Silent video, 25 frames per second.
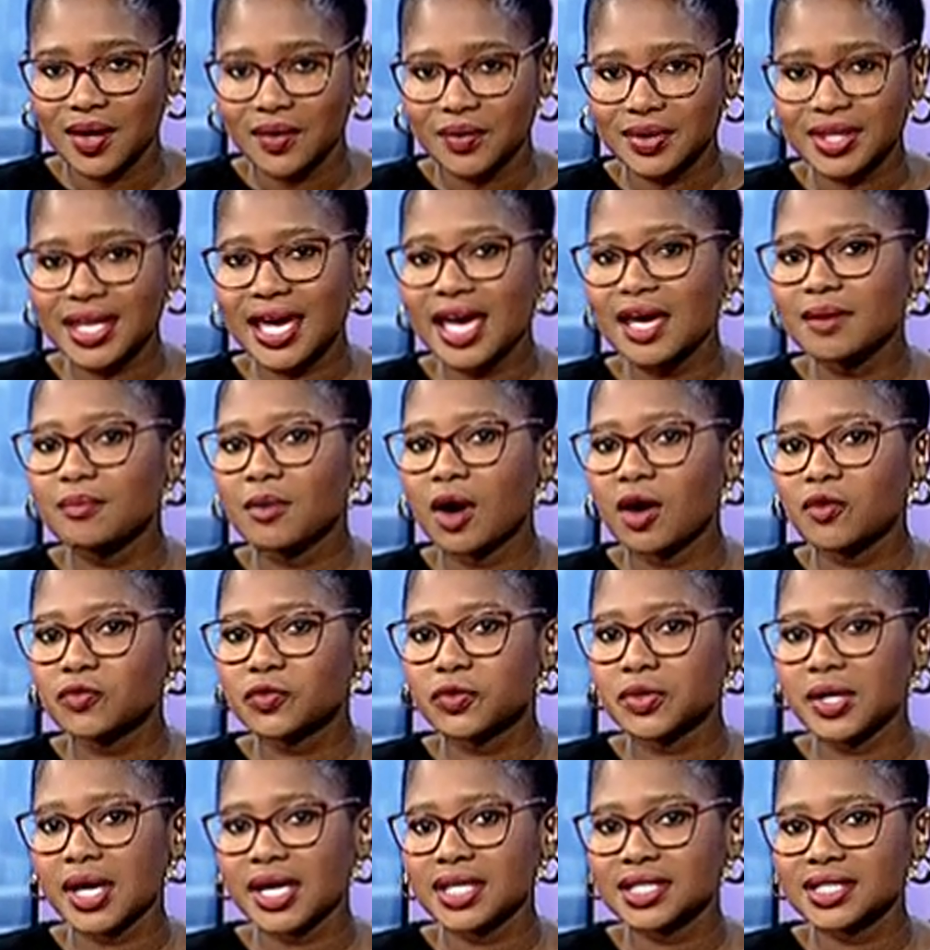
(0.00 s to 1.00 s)
with the aim of
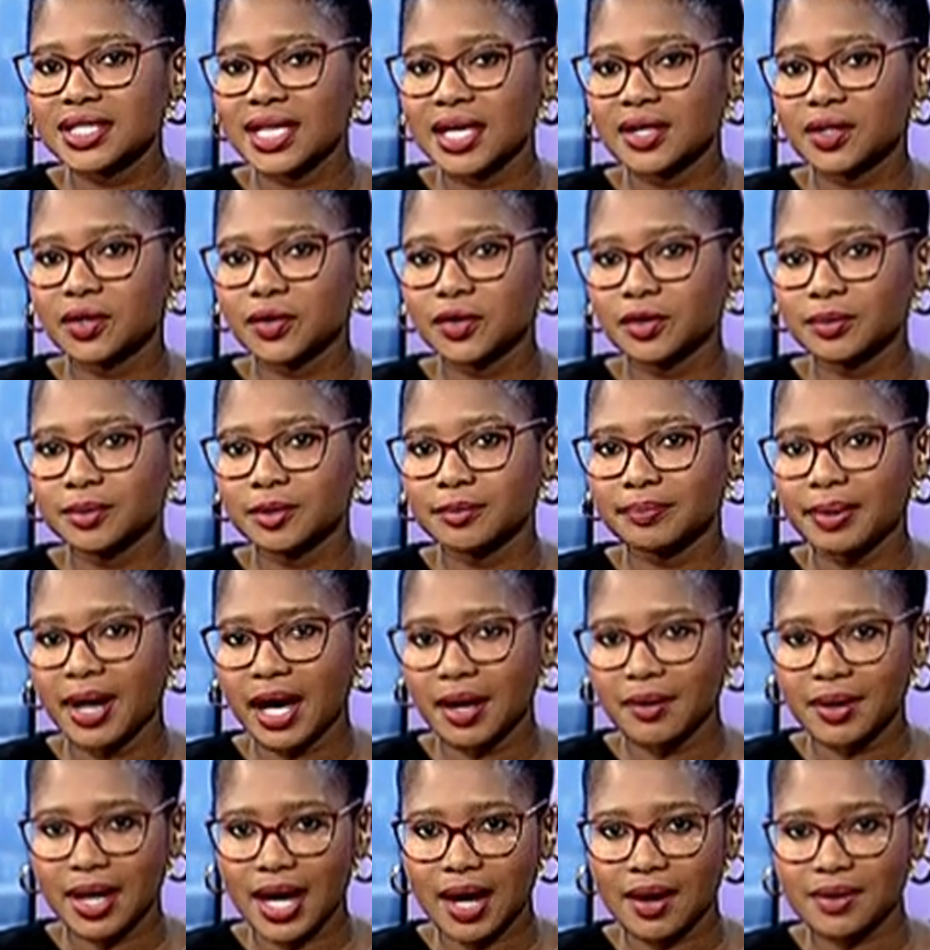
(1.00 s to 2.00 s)
creating a global
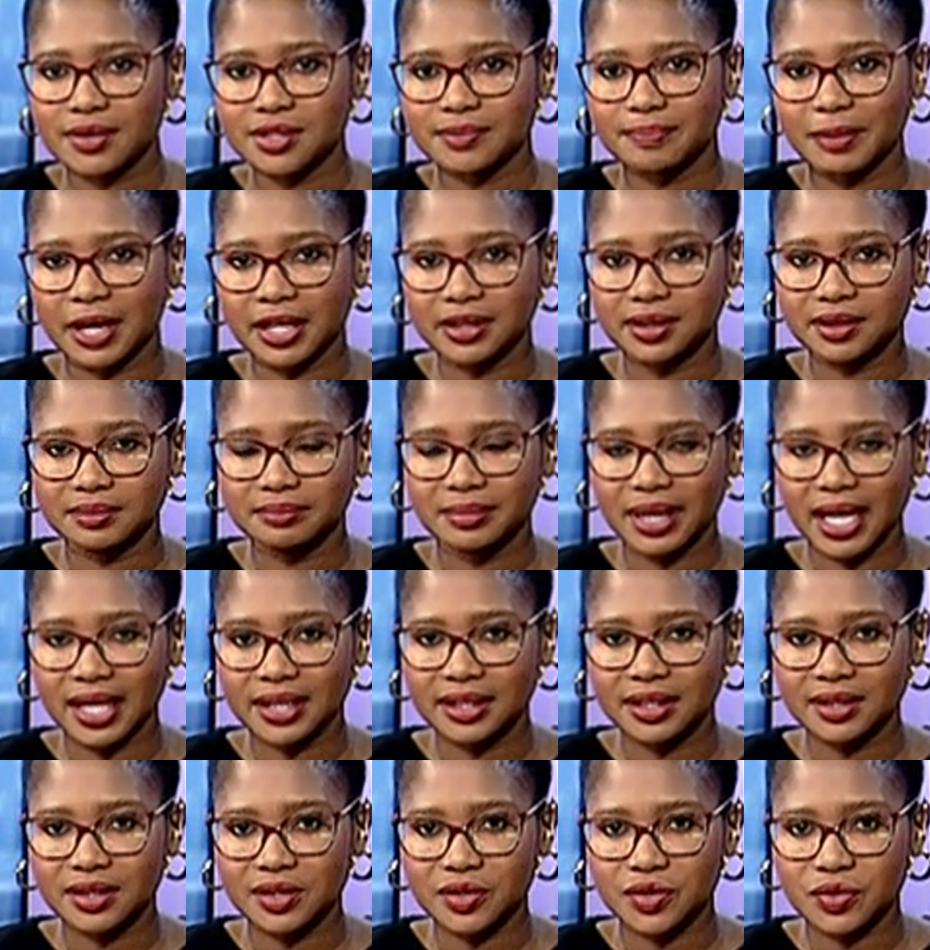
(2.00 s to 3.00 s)
powerhouse by
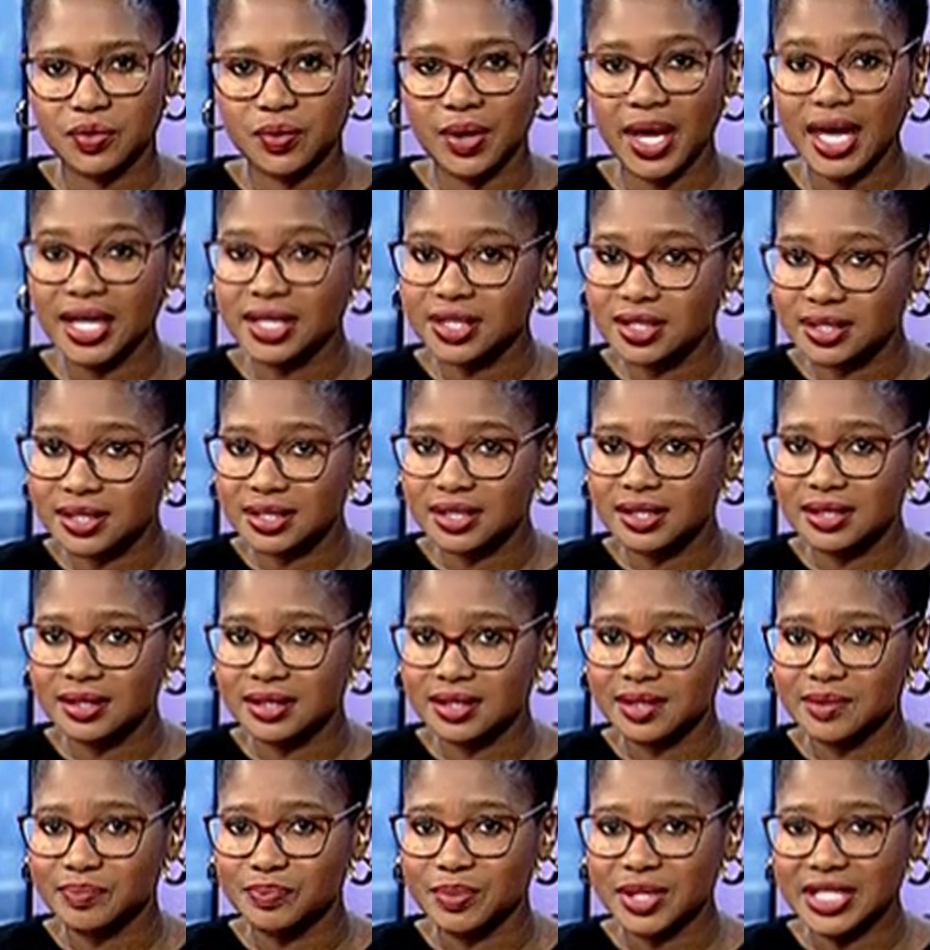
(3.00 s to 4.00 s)
combining the two
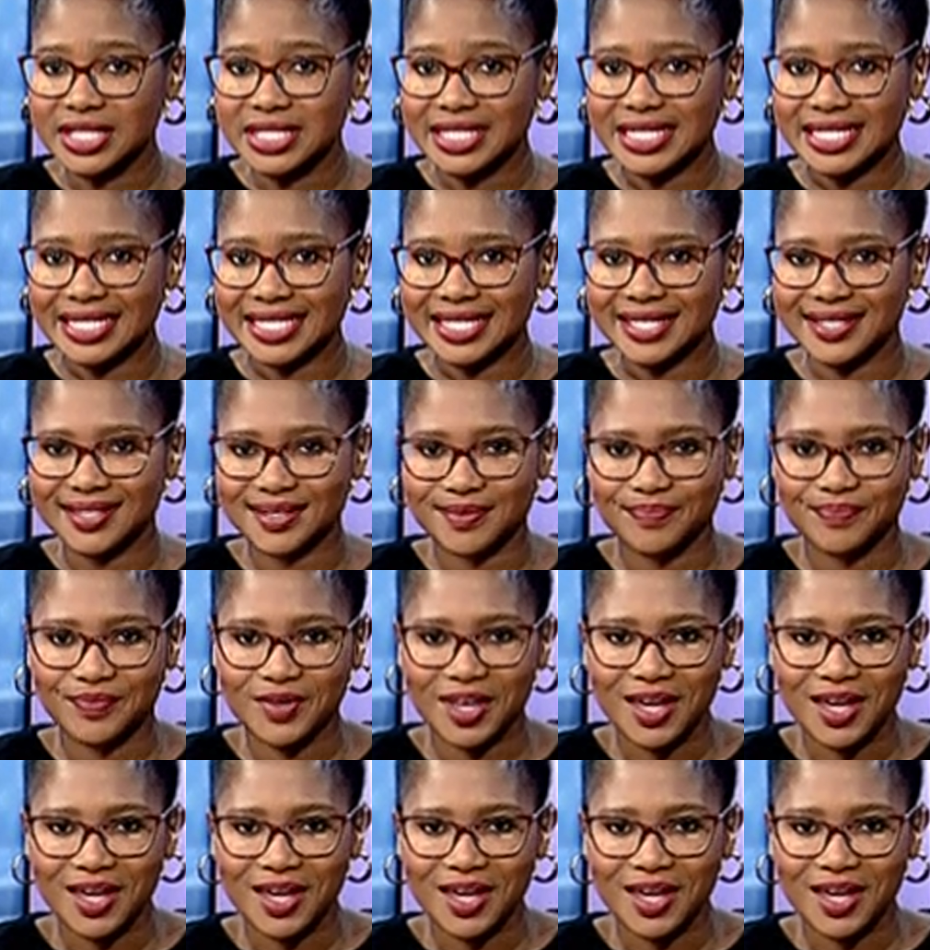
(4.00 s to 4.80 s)
entities' businesses.